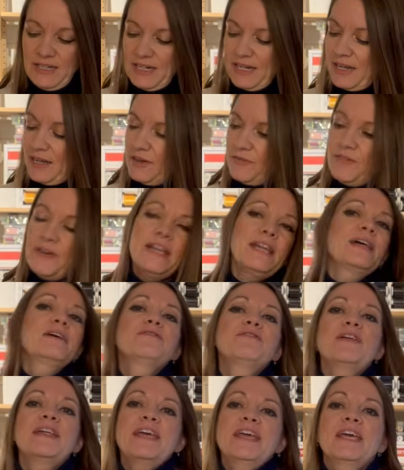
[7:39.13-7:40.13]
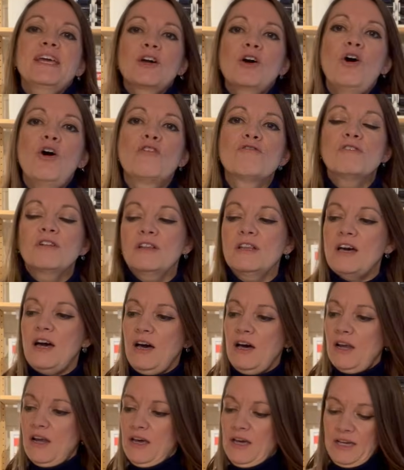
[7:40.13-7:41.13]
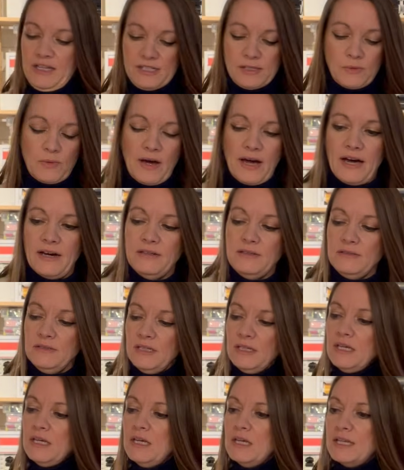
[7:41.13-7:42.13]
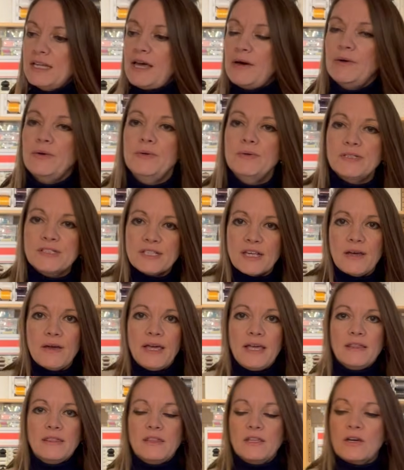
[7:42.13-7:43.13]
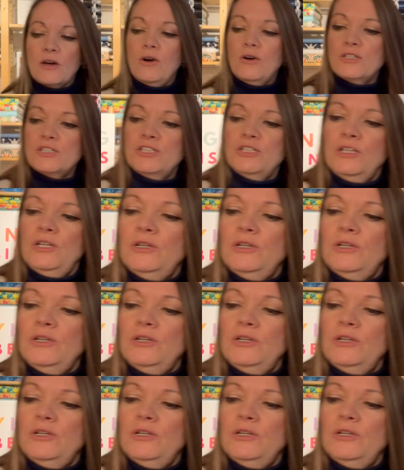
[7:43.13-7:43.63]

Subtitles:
Lovely, lovely coral colour as well. Now also in the cotton